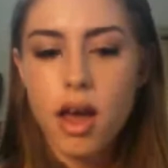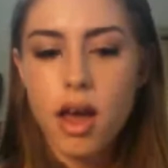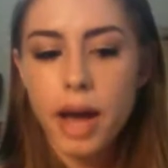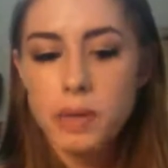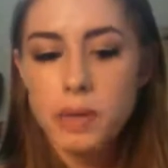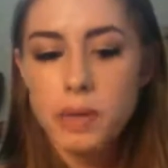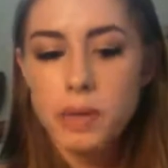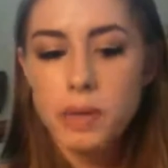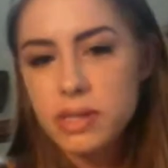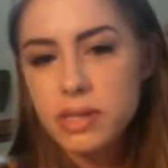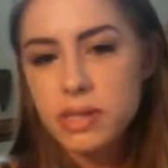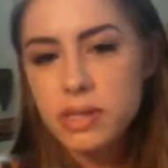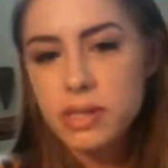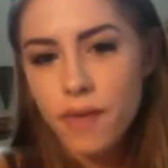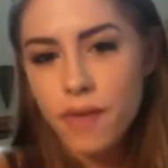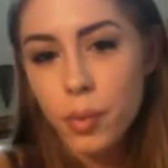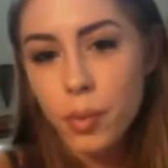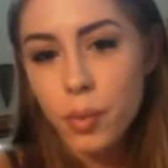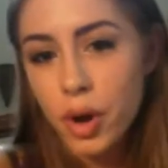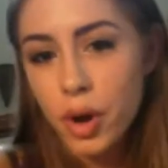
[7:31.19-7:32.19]
I was supposed to
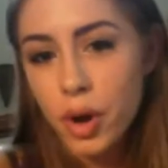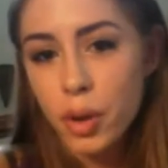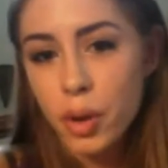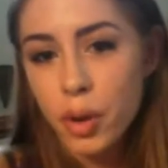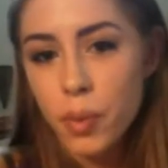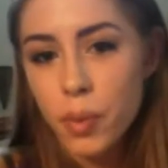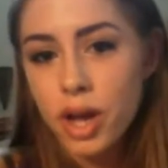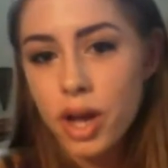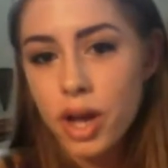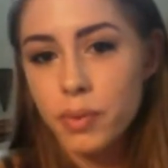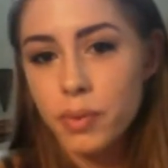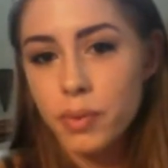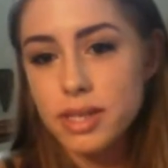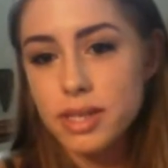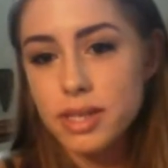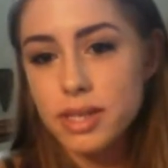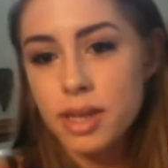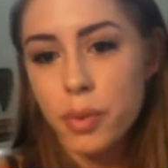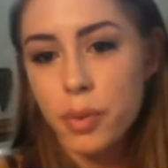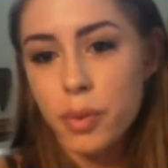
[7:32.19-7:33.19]
have a one-on-one
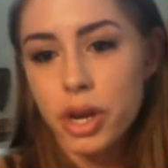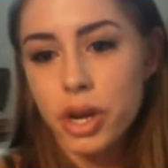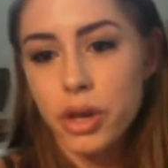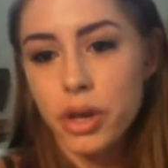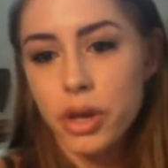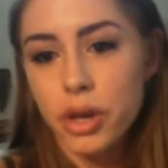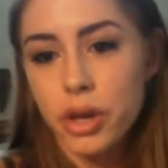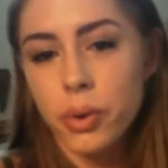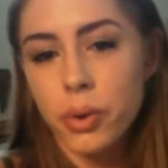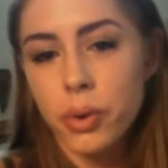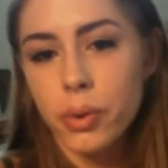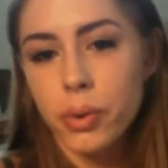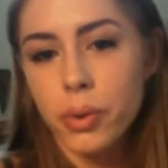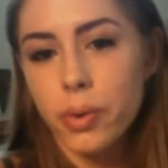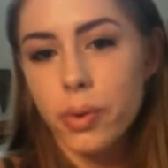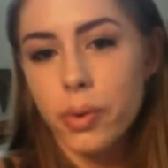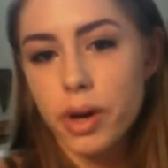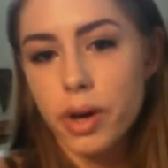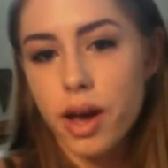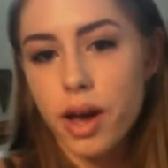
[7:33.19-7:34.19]
with someone
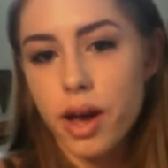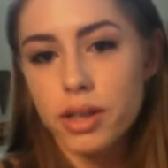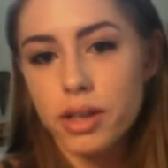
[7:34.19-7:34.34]
who